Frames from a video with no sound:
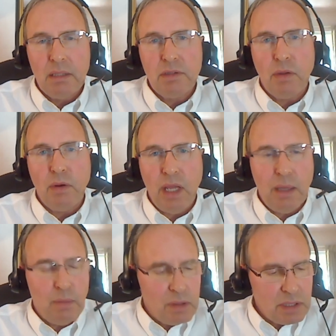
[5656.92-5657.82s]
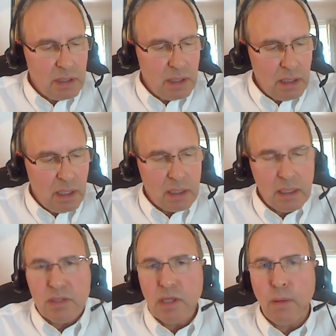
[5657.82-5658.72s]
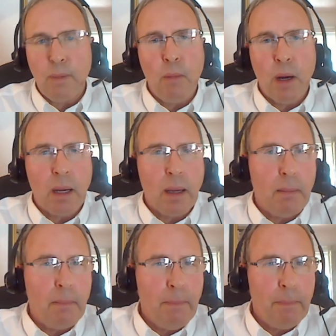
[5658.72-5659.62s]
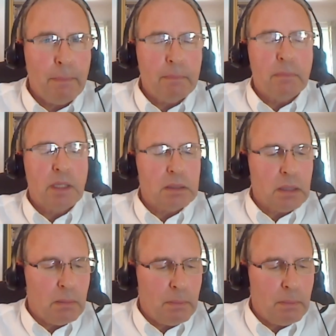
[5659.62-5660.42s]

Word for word: to their neighbors at a uh, considerable markup. So.